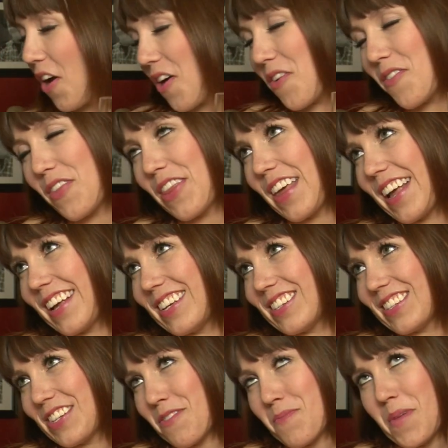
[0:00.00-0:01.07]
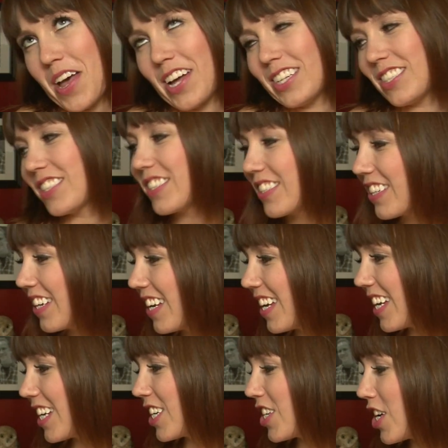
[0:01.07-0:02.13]
Oh, thank you so much.
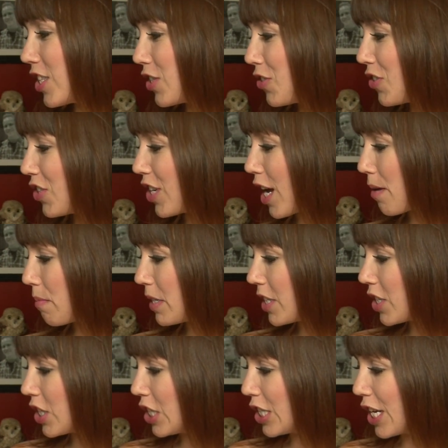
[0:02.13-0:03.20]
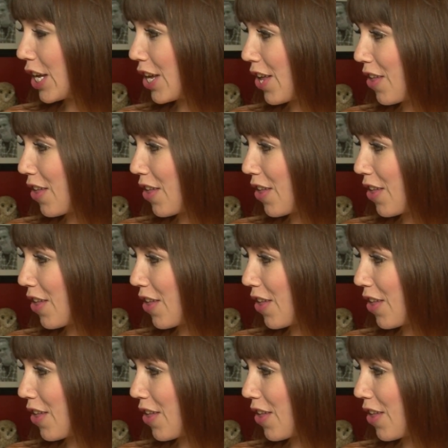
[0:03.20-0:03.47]
You're not too shabby yourself.